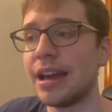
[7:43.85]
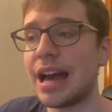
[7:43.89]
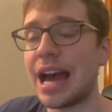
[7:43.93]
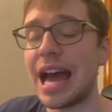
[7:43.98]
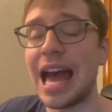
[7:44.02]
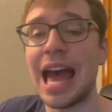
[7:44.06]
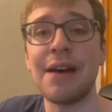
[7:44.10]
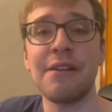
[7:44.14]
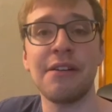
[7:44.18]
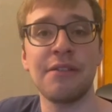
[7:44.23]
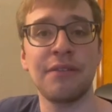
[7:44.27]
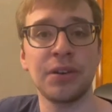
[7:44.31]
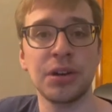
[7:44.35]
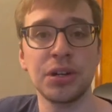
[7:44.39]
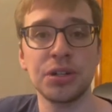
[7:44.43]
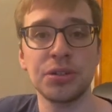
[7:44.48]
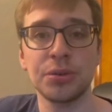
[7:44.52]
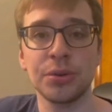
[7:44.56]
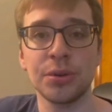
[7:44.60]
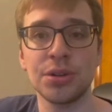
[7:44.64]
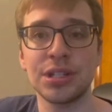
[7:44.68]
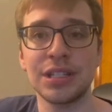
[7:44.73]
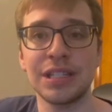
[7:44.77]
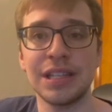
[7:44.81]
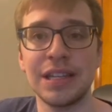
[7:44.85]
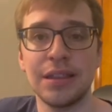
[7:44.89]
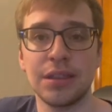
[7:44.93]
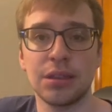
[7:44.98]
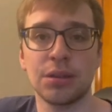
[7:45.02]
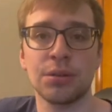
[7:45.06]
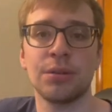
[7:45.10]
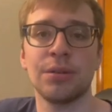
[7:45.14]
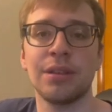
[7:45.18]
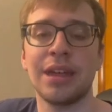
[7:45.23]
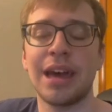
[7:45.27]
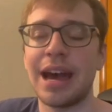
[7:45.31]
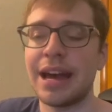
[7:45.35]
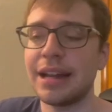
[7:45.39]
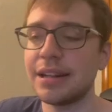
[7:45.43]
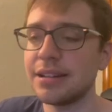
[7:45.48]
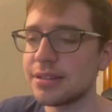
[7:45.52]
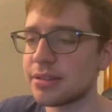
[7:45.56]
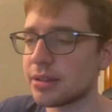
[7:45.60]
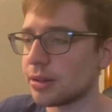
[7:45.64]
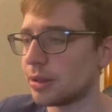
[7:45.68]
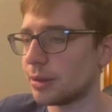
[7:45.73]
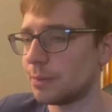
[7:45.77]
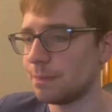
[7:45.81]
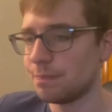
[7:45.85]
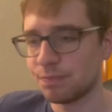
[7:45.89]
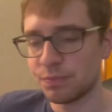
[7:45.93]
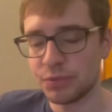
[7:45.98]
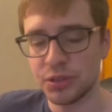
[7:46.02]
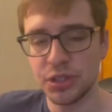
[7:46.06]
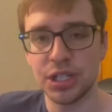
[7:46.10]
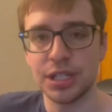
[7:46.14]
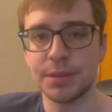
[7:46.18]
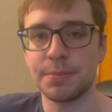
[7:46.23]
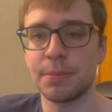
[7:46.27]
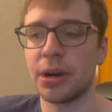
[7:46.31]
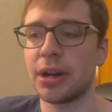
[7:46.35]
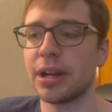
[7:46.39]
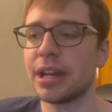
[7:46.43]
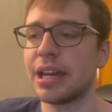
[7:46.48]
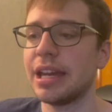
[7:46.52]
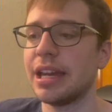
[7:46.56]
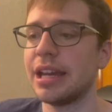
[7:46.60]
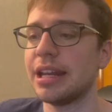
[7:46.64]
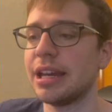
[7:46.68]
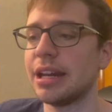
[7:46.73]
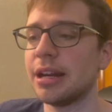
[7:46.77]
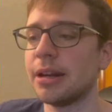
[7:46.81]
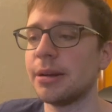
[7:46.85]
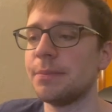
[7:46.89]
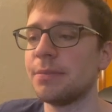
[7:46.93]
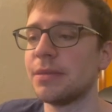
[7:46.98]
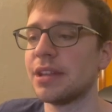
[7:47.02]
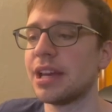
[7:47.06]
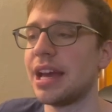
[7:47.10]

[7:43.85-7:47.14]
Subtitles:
I have a virtual receipt through that, so just marking it here.